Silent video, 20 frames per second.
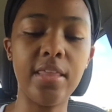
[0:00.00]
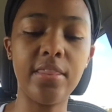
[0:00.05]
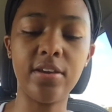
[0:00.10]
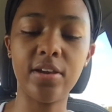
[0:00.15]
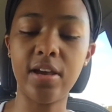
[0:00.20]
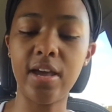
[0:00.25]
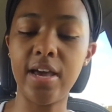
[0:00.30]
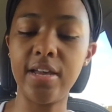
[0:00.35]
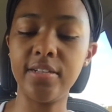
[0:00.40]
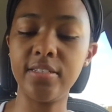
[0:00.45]
They're
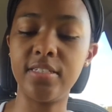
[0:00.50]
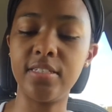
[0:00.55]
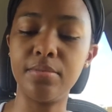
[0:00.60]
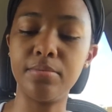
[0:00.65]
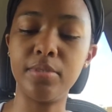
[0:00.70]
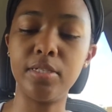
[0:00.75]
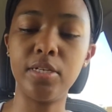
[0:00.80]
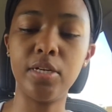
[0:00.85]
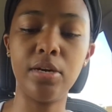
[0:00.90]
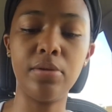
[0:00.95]
kind of
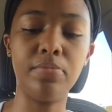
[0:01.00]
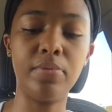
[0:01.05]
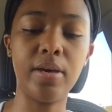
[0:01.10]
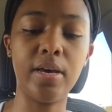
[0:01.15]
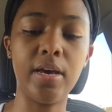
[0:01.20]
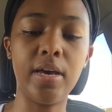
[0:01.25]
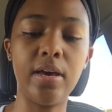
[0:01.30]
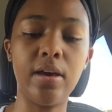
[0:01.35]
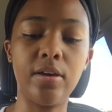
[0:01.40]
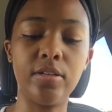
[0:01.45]
similar,
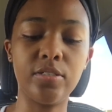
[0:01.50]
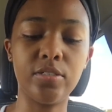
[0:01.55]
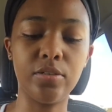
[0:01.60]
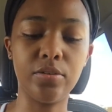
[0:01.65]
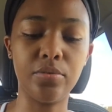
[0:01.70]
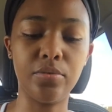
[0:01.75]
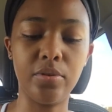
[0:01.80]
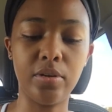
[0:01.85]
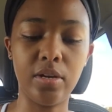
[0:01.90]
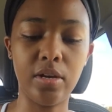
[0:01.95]
but
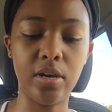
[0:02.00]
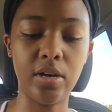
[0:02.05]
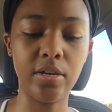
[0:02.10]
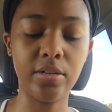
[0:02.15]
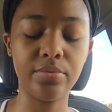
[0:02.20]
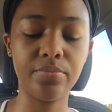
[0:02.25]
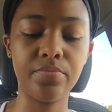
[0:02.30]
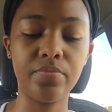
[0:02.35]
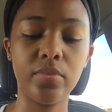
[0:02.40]
also not.